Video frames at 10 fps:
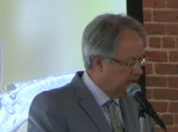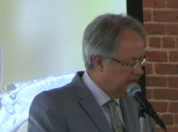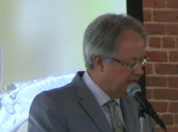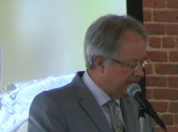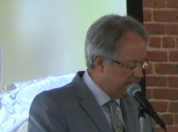
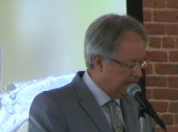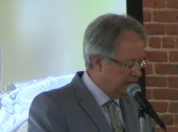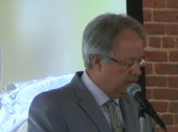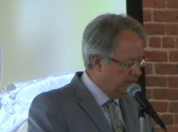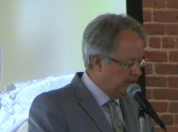faith a
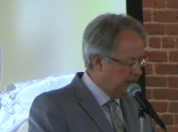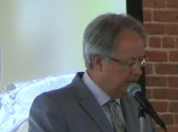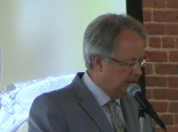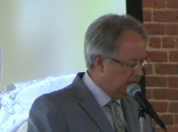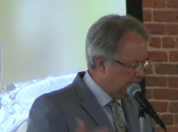little bit
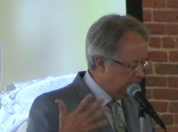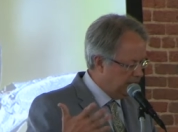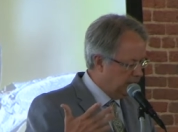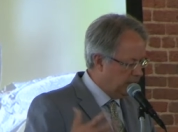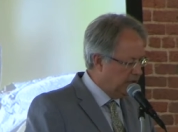
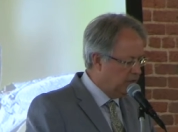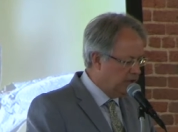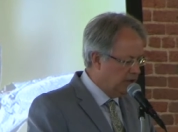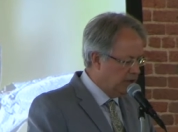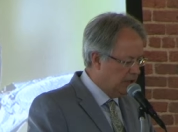in where
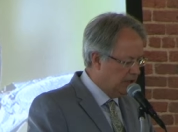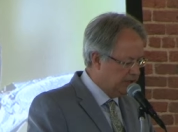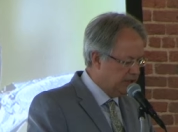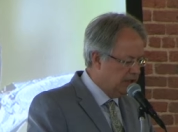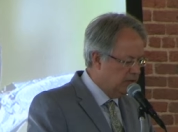we are
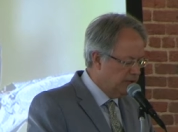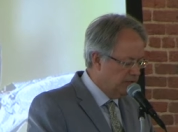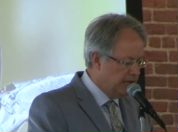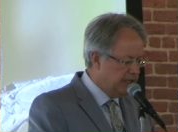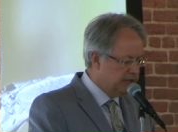as a human
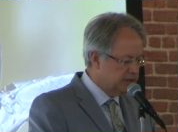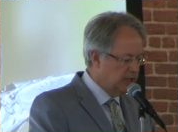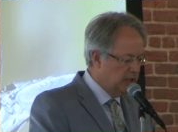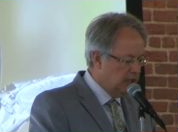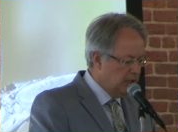race,
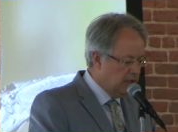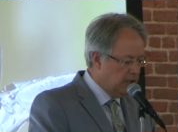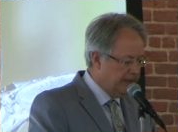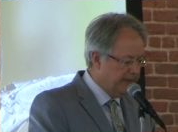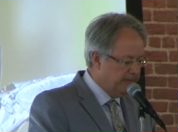
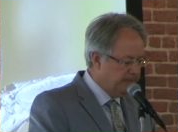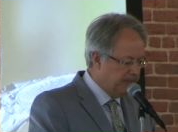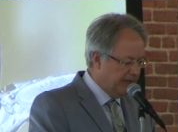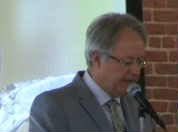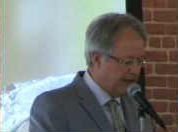
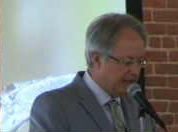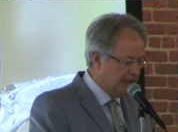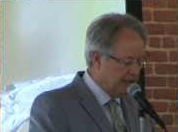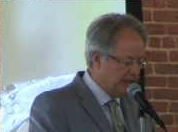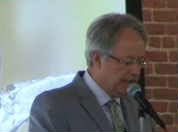that
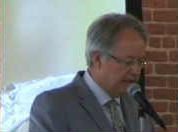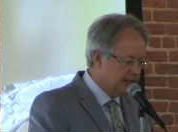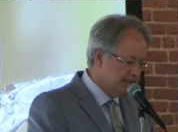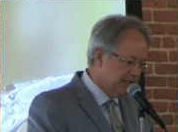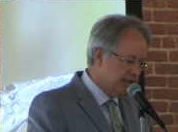kind of thing
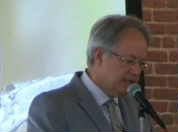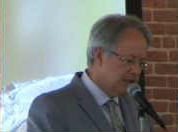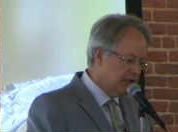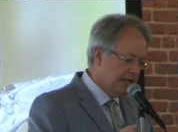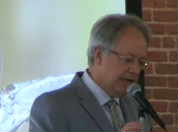
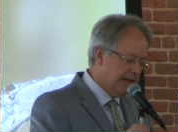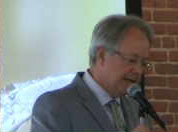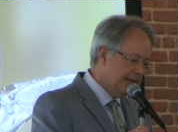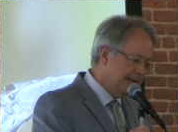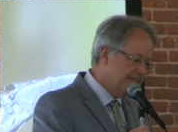exists.
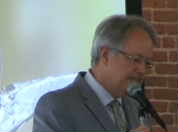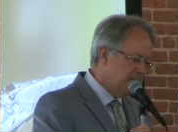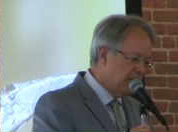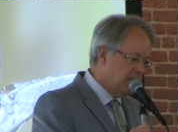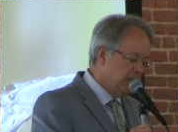And
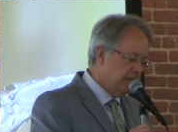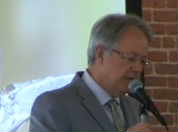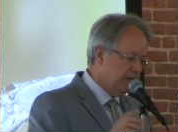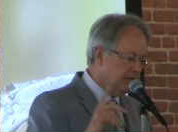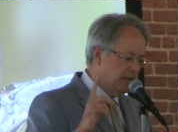
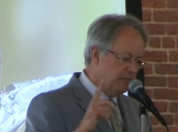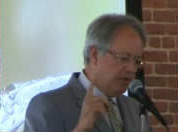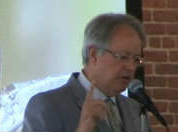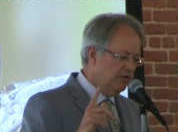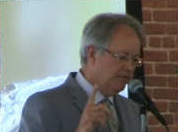the
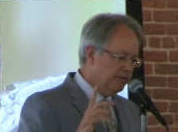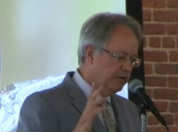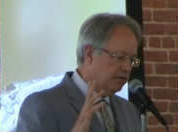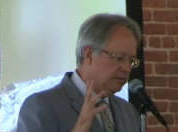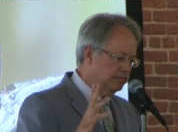
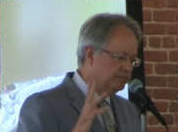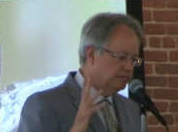beautiful,